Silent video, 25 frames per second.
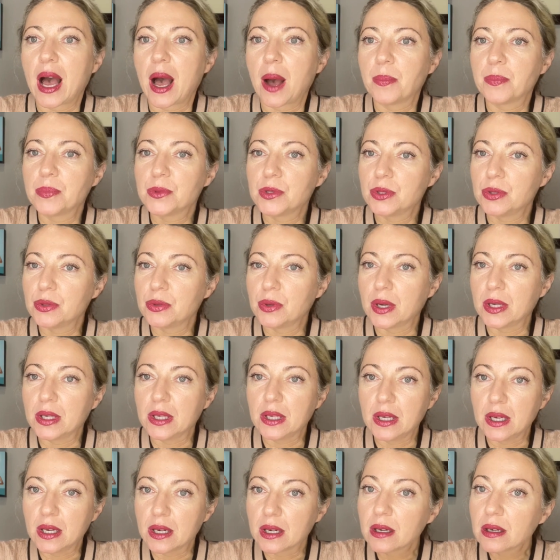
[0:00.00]
up to
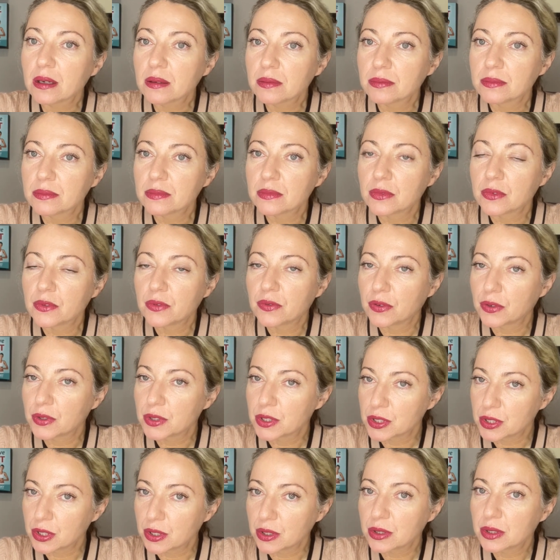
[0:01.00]
a year for
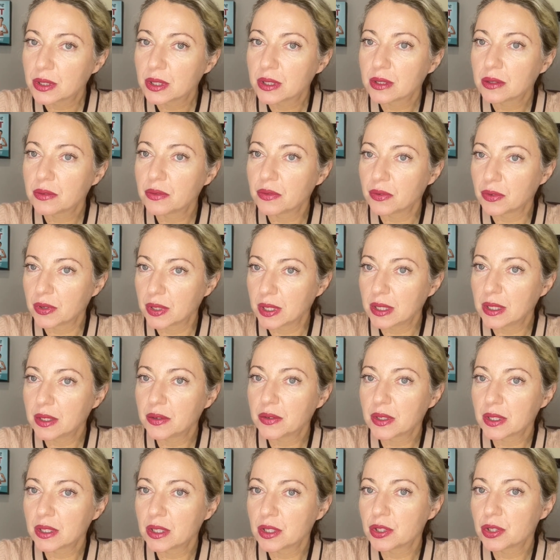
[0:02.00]
certain
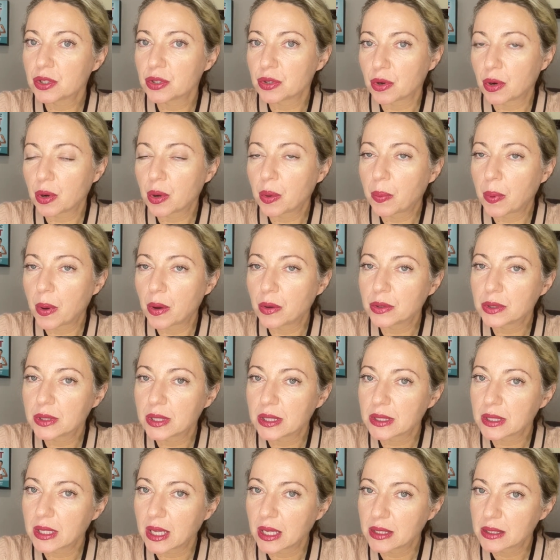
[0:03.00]
really, really strong,
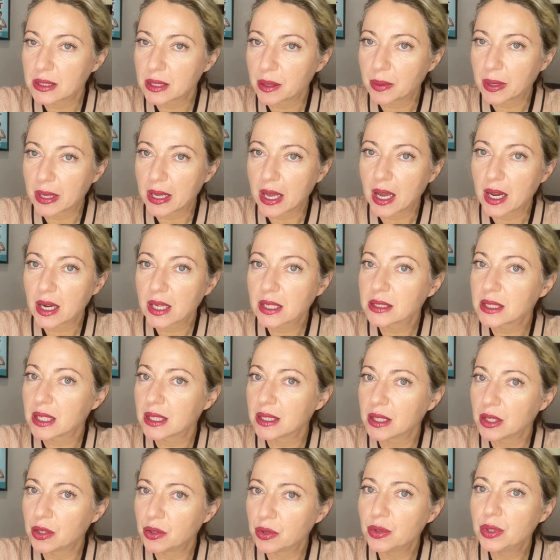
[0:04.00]
potent antibiotics,
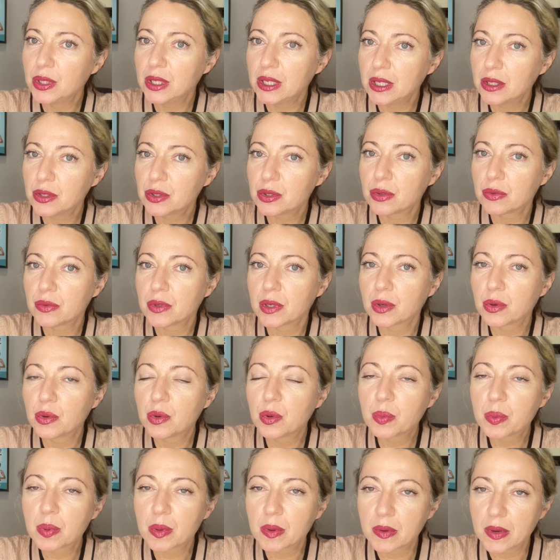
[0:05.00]
and you need to
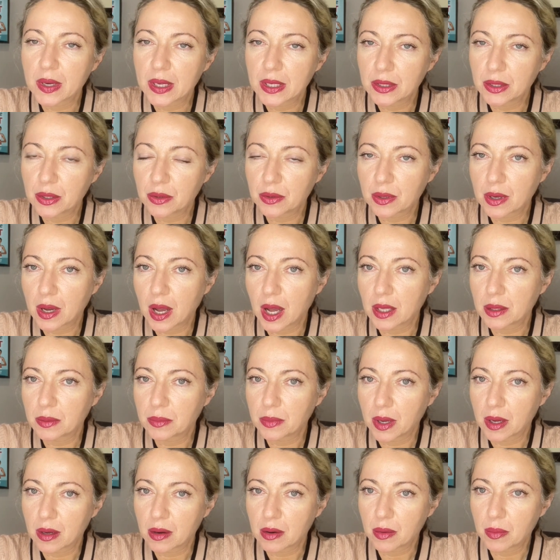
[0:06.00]
recuperate your gut
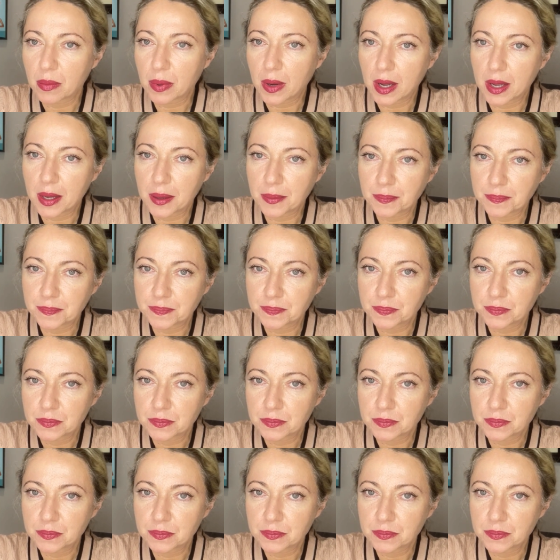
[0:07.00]
microbiome?